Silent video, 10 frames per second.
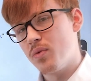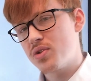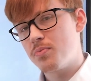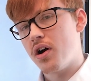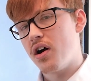
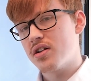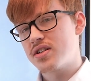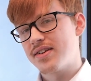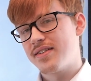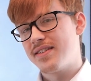Which part?
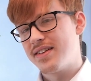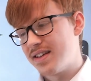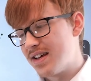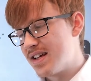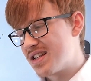
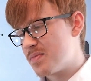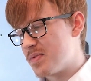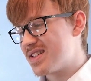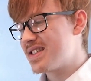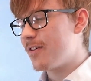
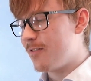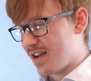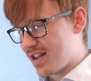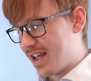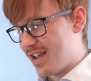
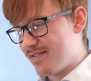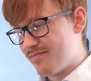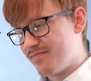Specifically.